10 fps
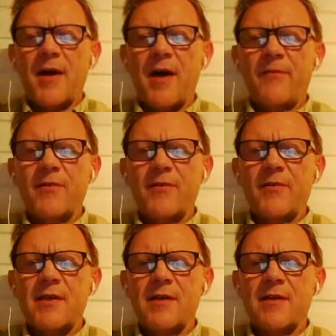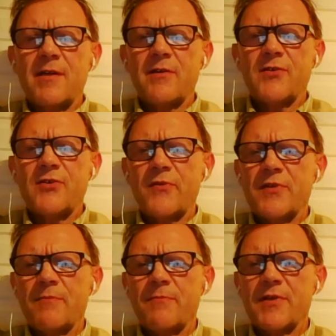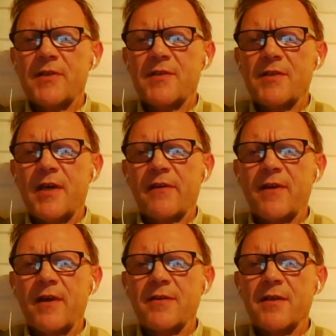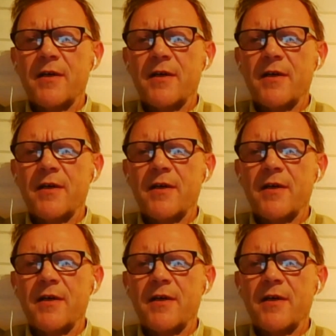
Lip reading: haven't seen it in the tourism business yet. That